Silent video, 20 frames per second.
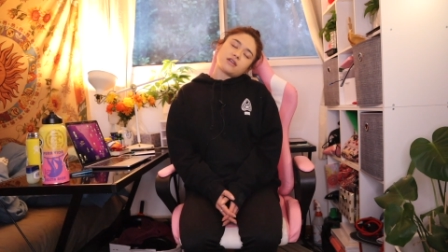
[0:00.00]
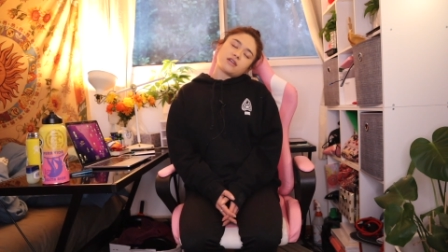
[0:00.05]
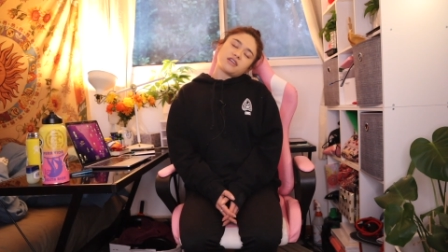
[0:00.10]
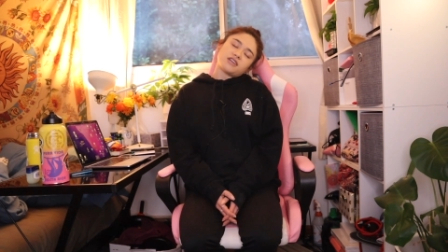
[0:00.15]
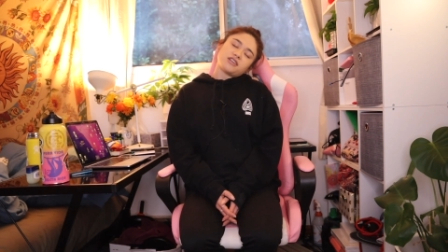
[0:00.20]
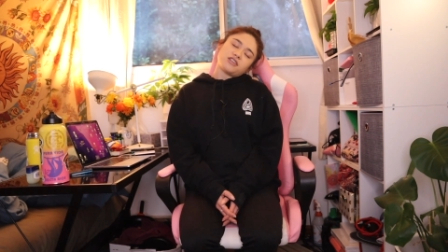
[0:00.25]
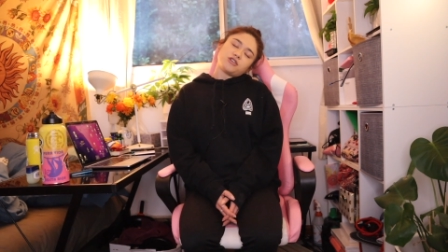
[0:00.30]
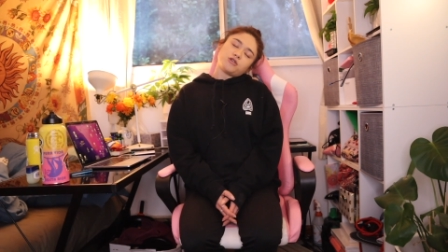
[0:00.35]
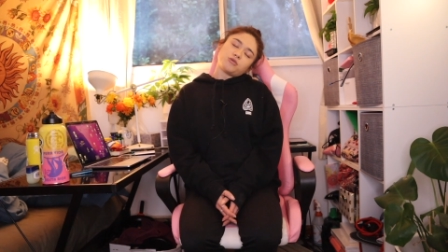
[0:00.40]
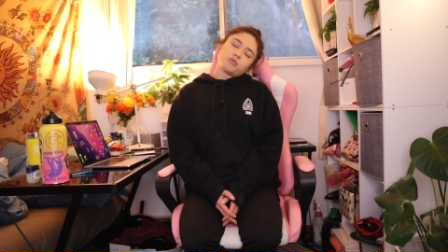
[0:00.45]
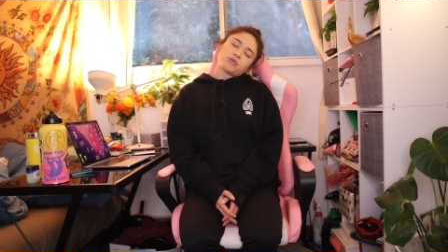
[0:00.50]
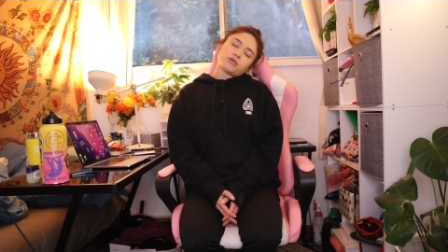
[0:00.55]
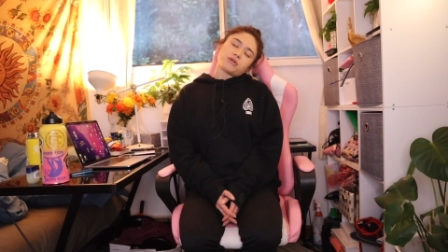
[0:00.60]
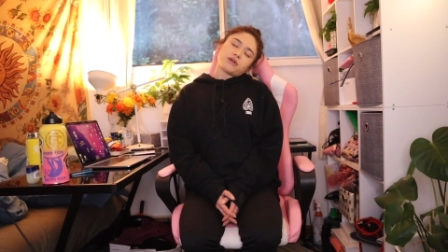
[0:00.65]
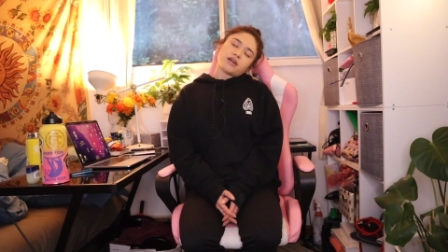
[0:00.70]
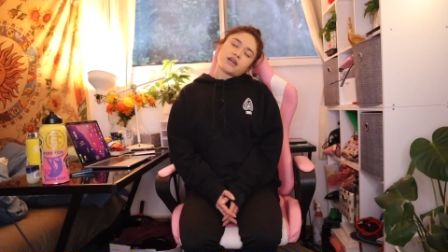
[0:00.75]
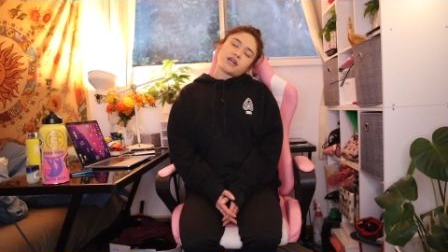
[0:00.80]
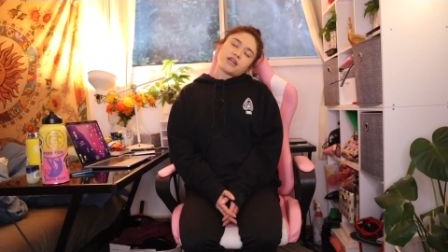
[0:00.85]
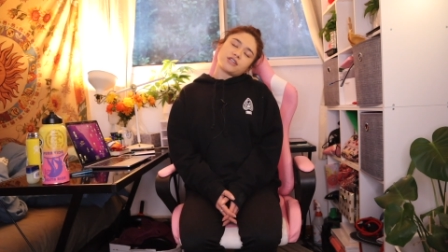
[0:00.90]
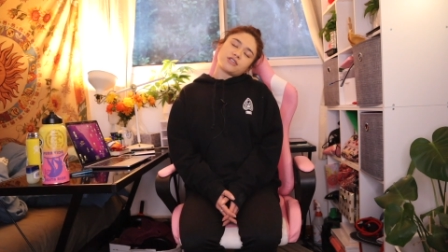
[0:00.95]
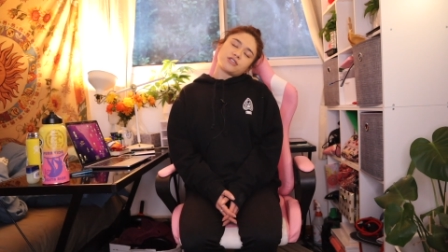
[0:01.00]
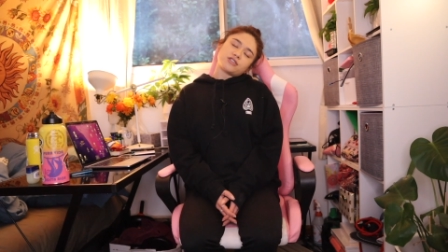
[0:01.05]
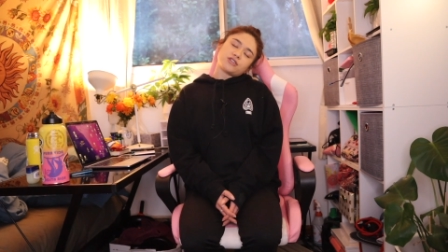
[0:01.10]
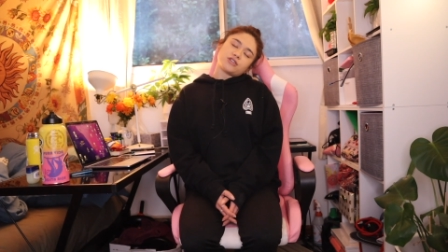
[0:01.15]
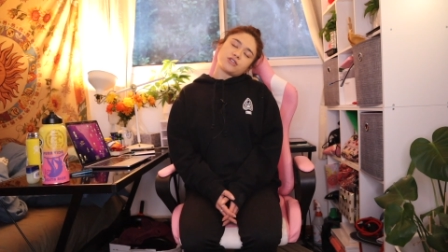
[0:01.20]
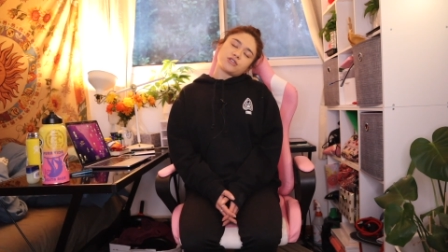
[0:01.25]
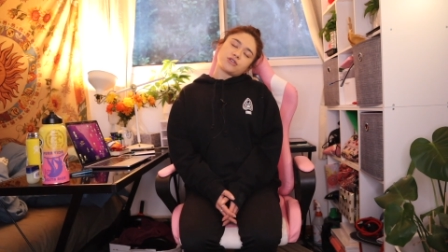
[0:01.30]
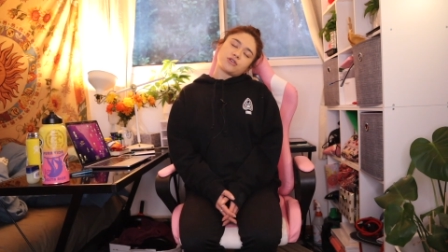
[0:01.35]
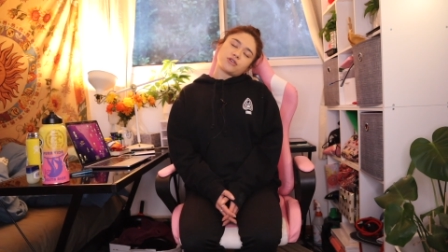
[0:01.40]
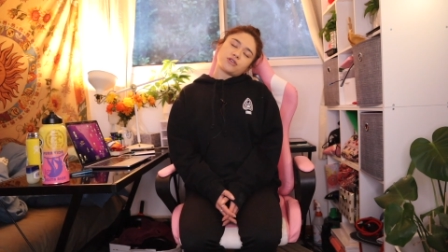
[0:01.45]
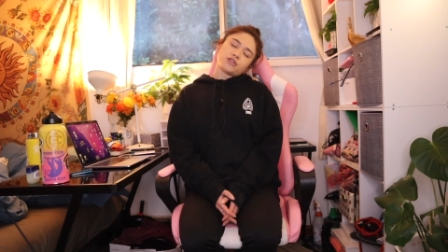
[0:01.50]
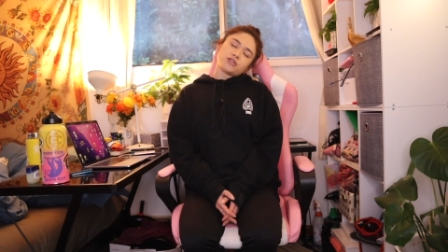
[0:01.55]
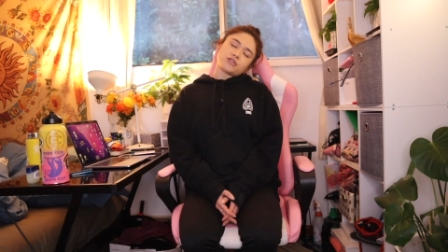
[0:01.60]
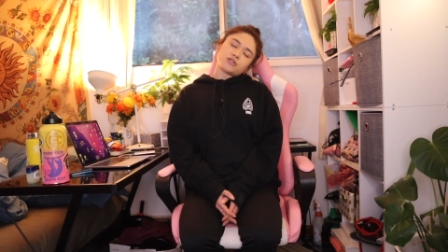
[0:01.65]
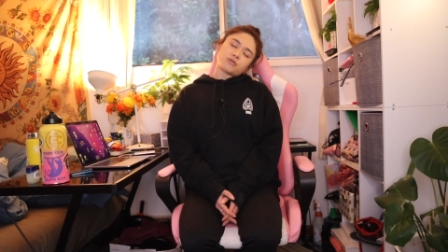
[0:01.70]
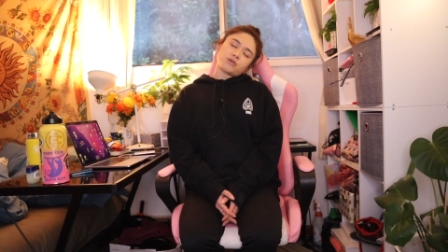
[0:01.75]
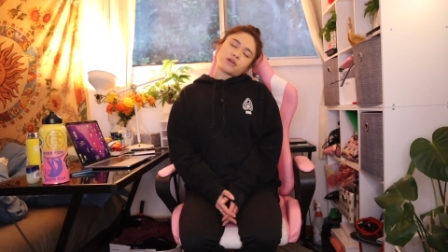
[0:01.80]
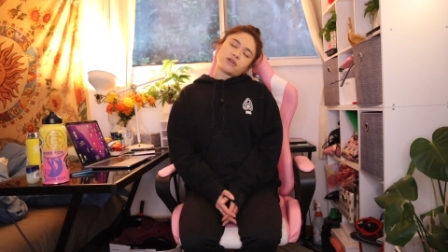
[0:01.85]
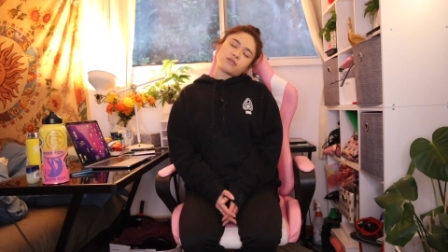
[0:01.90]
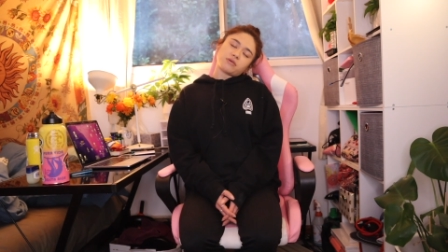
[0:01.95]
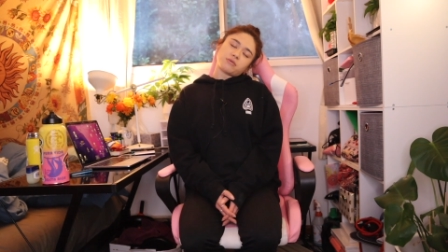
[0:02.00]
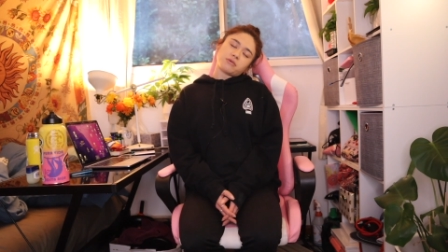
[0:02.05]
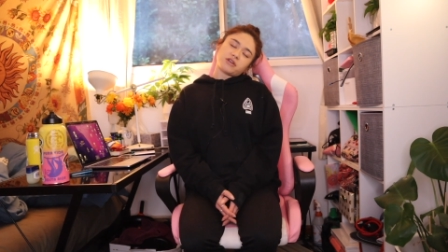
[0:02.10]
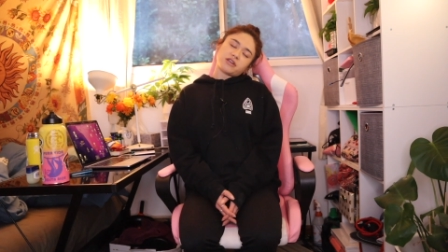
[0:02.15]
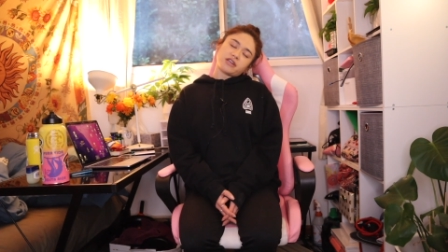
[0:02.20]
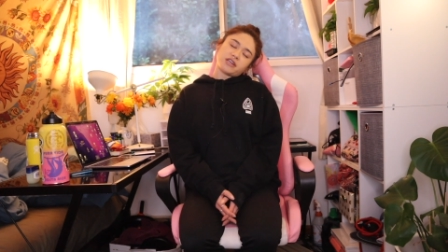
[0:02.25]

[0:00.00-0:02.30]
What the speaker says: And you press your shoulders away from your